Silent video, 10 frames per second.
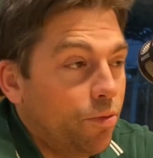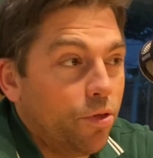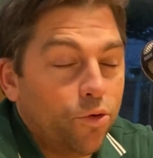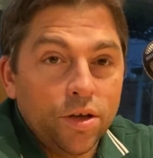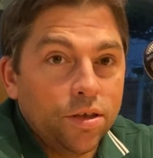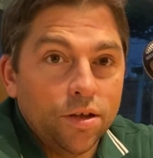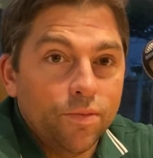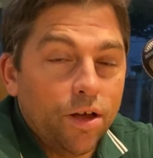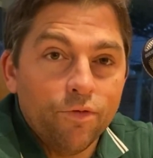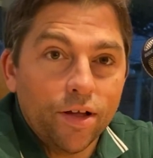I thought he did
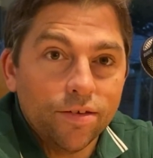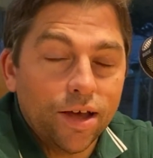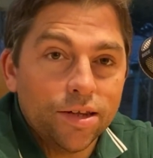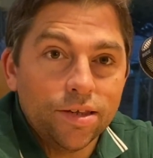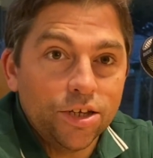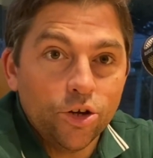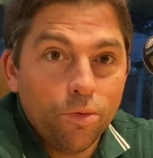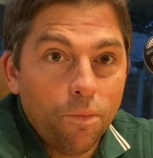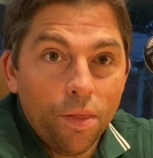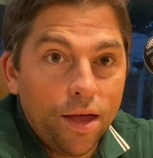a fantastic job
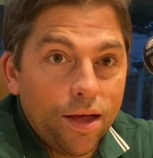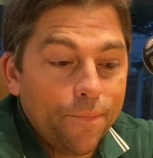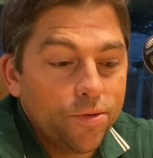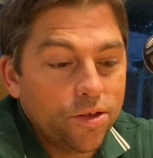up there,